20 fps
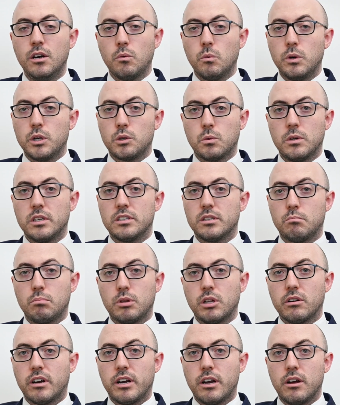which was
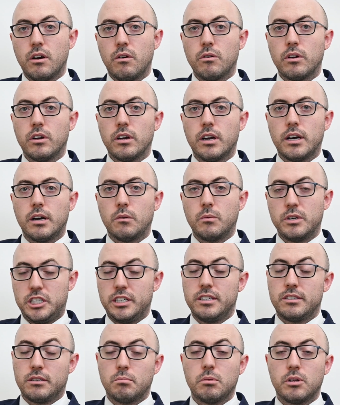eplerenone, uh,
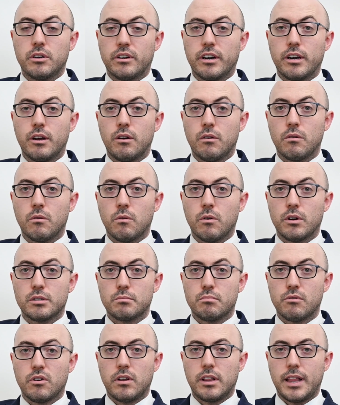which is eplerenone or
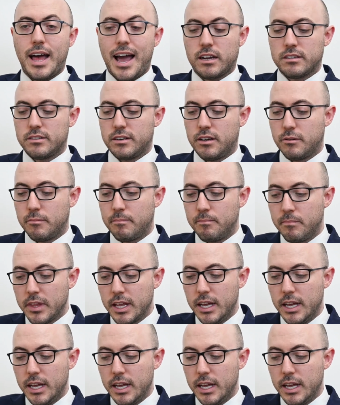spironolactone.